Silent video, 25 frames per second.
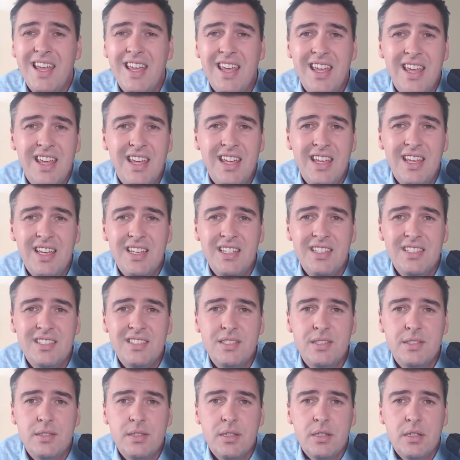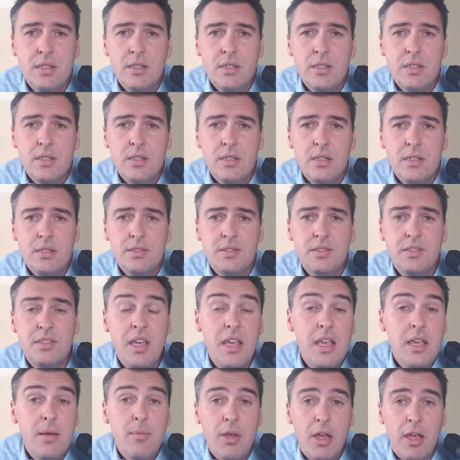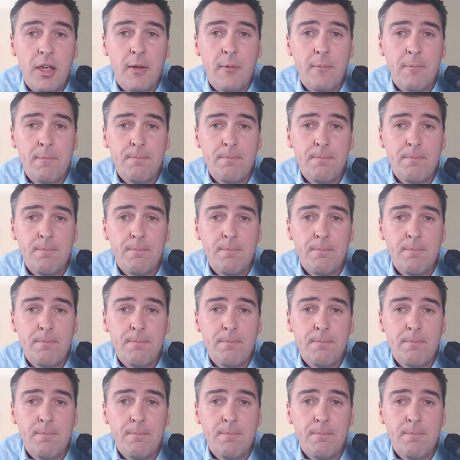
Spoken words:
is scheming,